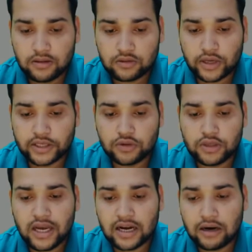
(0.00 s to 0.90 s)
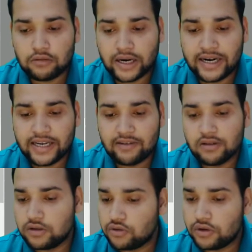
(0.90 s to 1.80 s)
So as you see, account ID
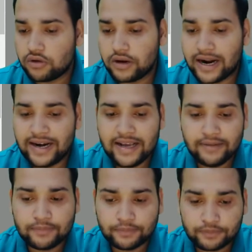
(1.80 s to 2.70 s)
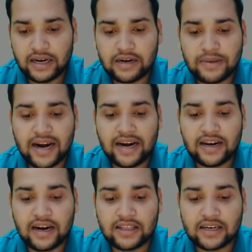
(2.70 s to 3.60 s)
equals to record ID. Let me add
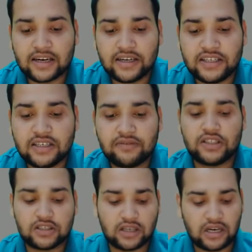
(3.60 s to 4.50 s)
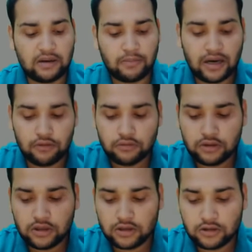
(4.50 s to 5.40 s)
another condition, which is
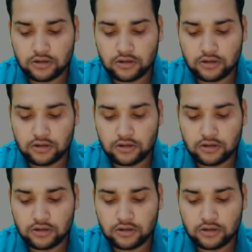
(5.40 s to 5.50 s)
amount.